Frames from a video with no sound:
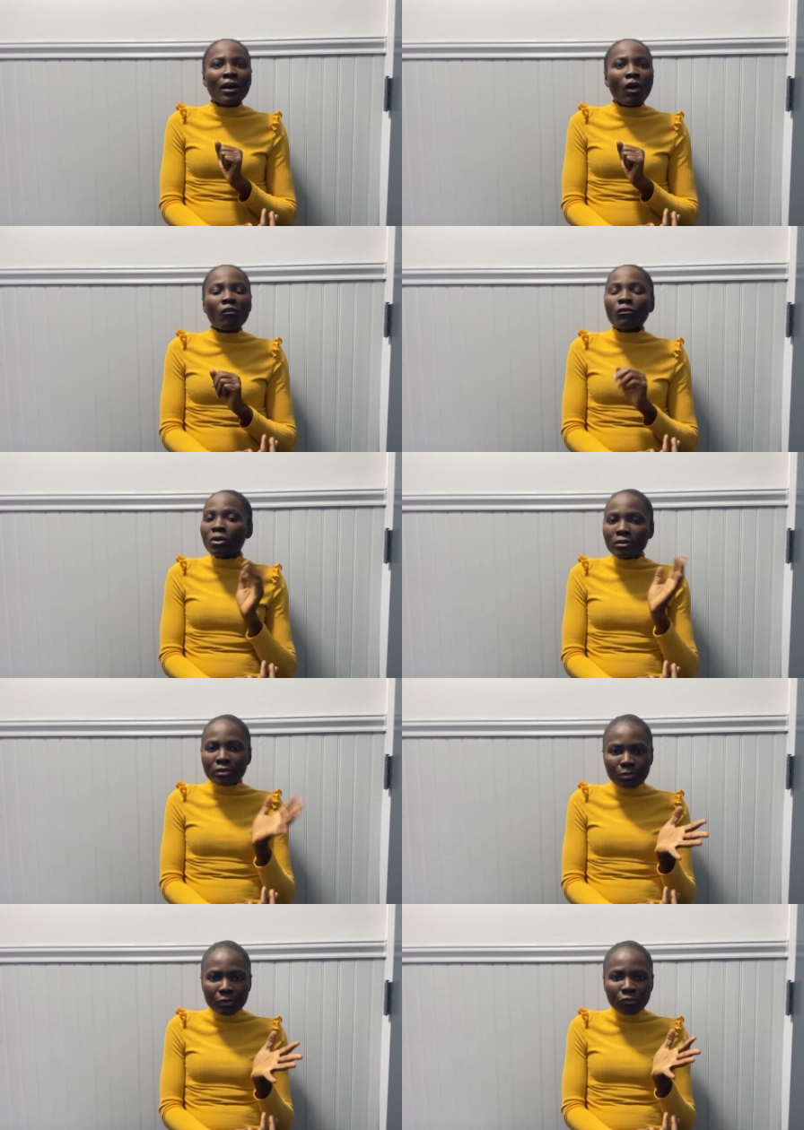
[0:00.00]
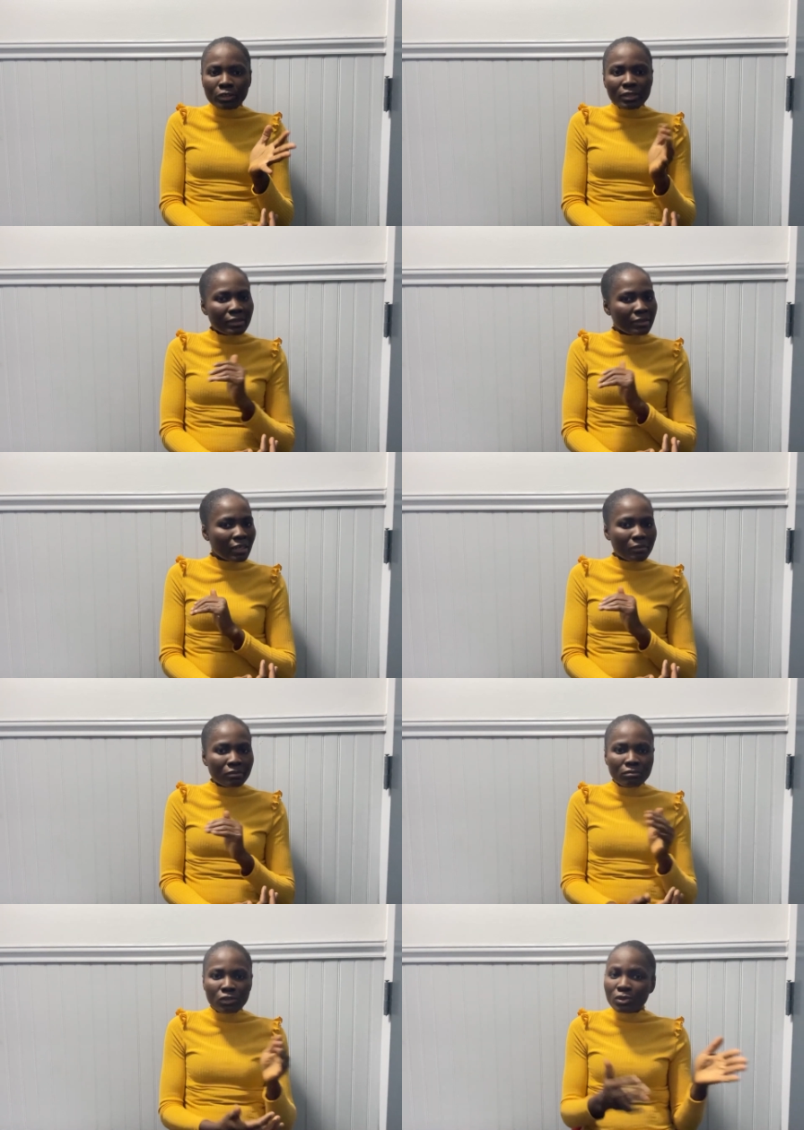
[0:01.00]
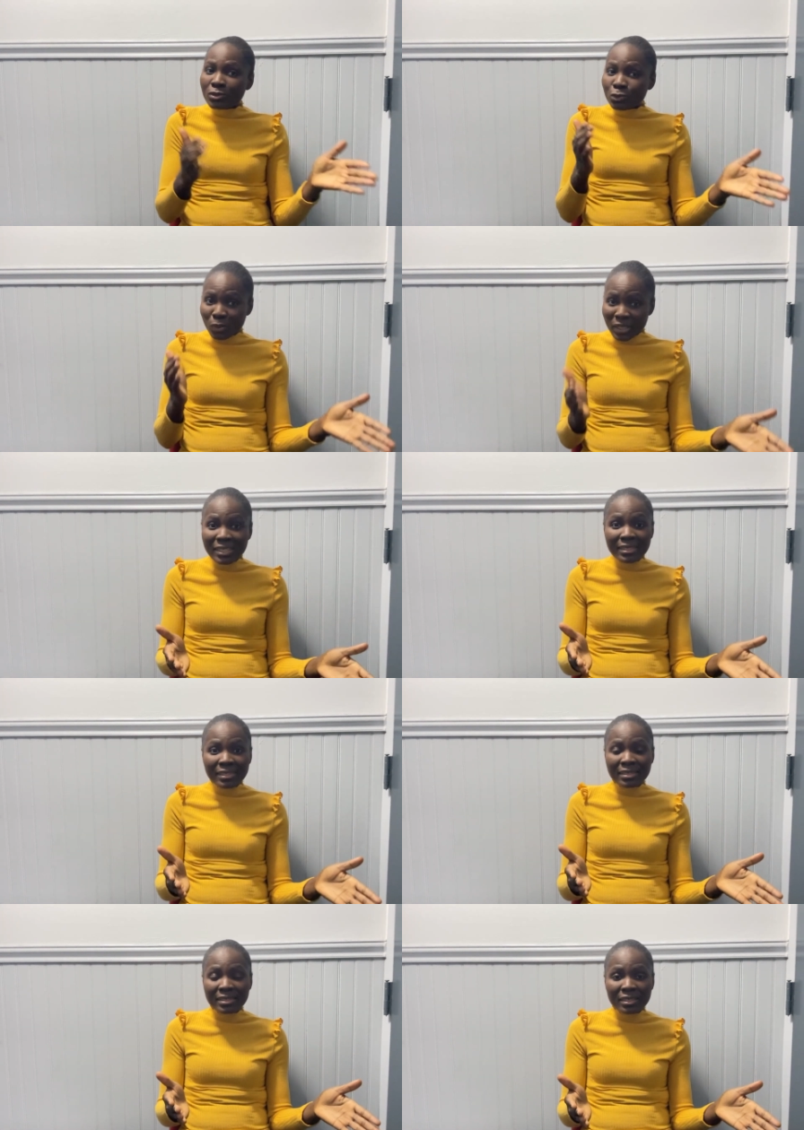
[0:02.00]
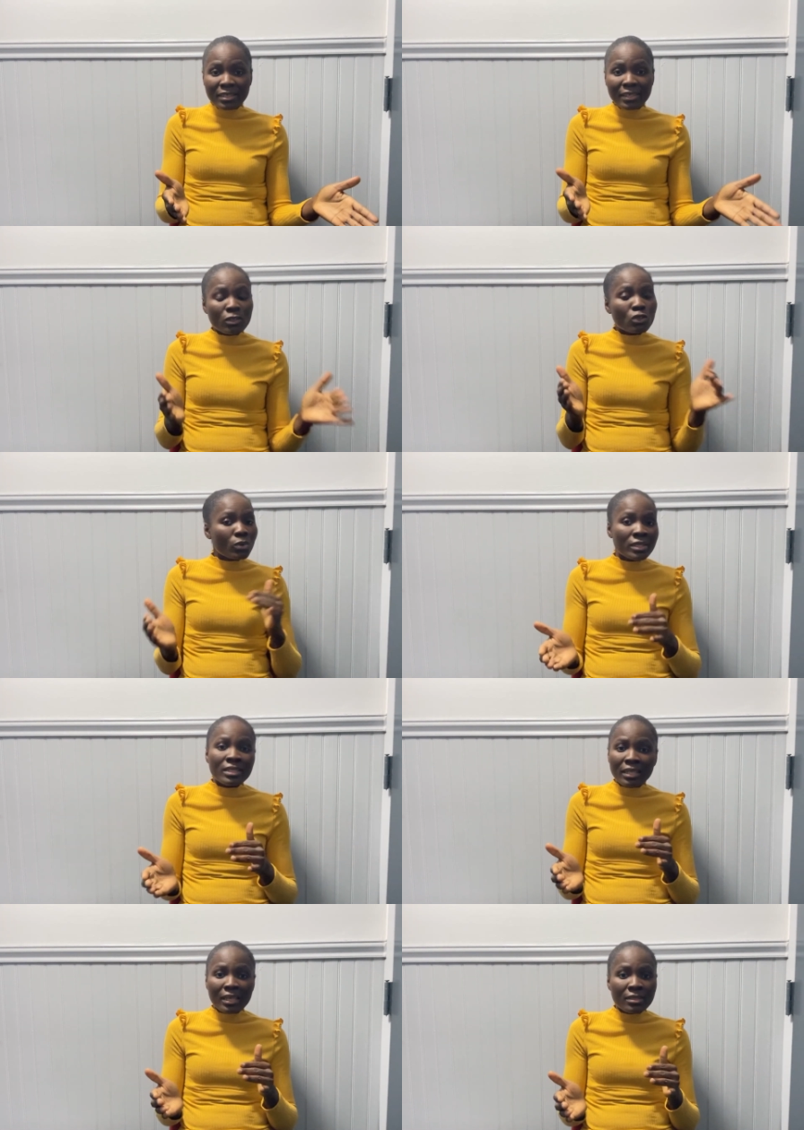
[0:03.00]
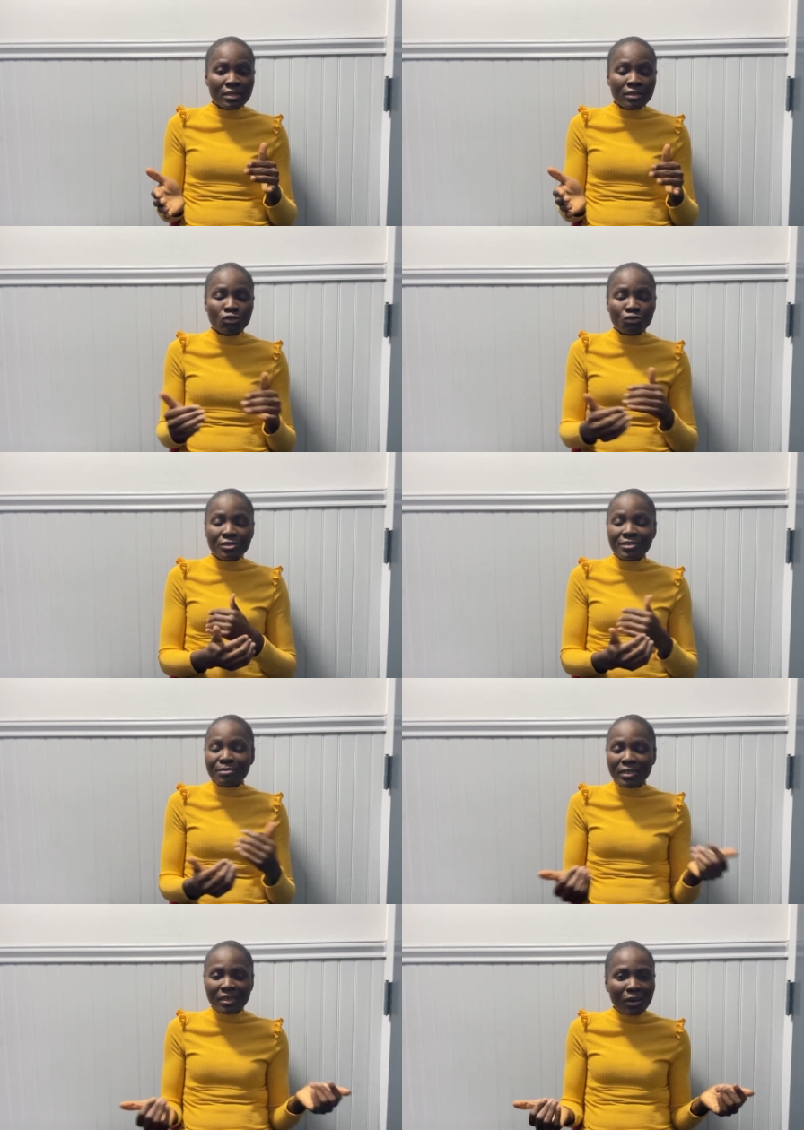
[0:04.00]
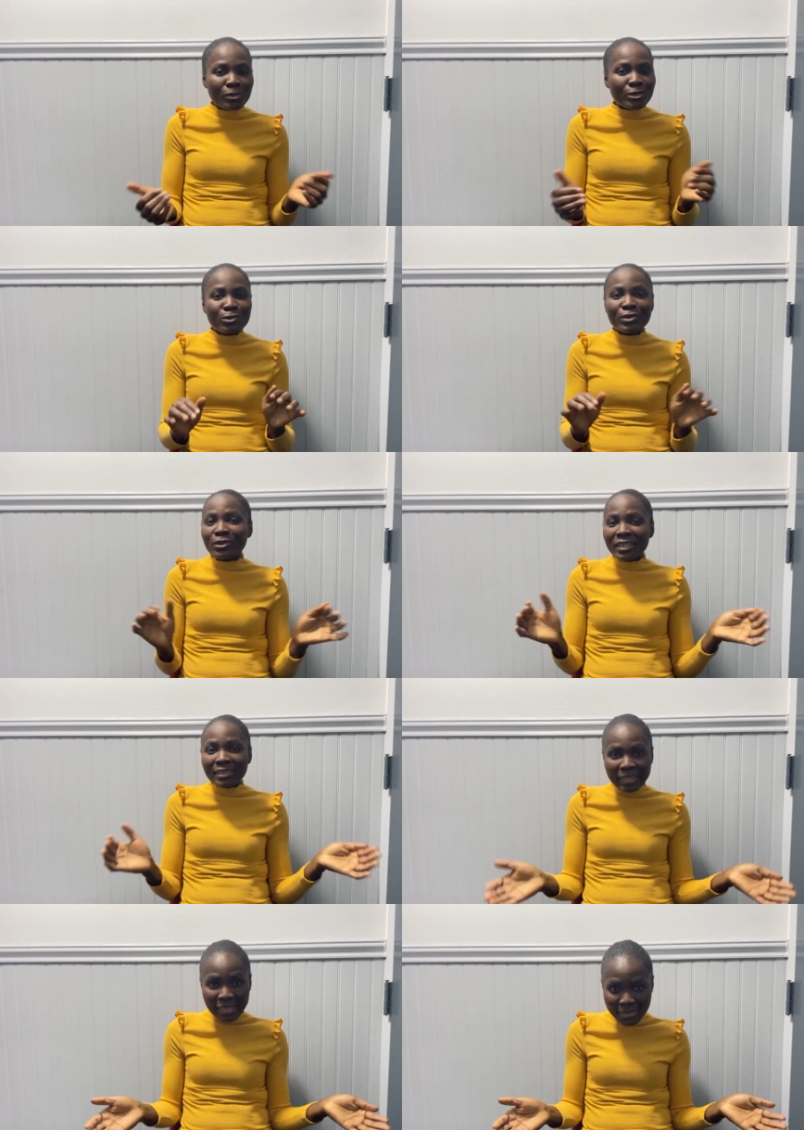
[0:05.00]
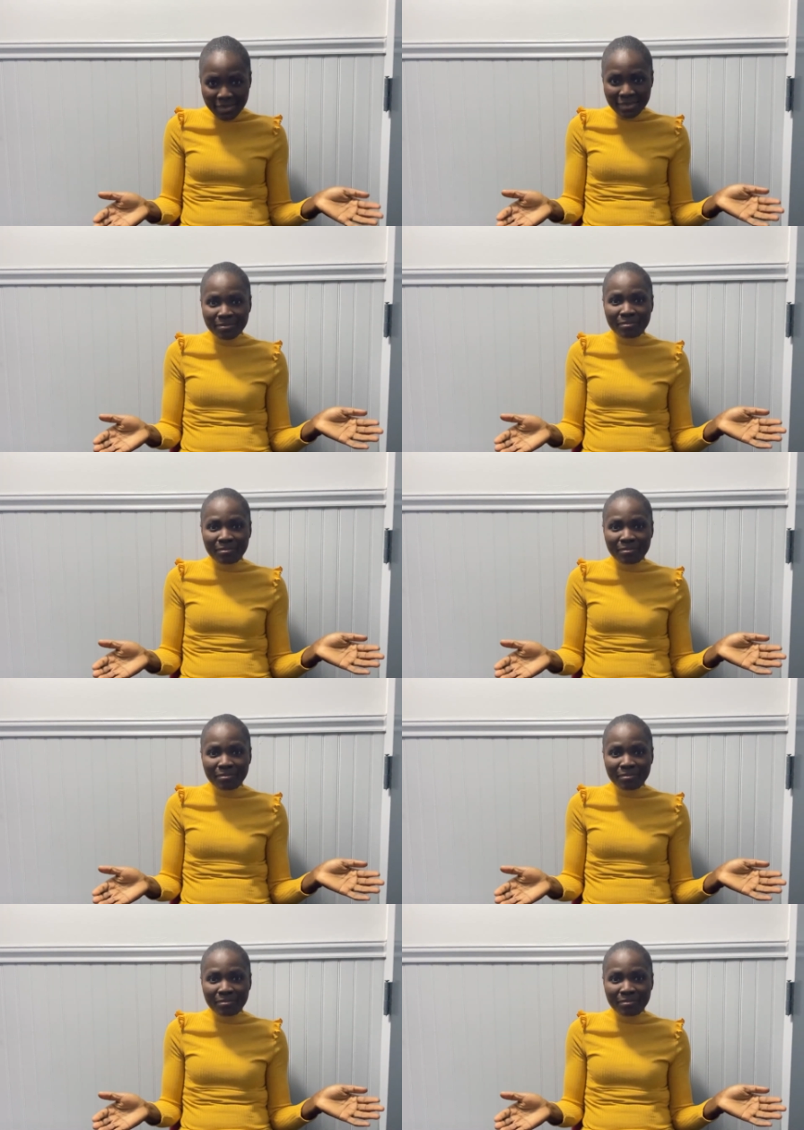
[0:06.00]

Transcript: of course, before this time, between 2016 and 2019, trust me, I was doing other things.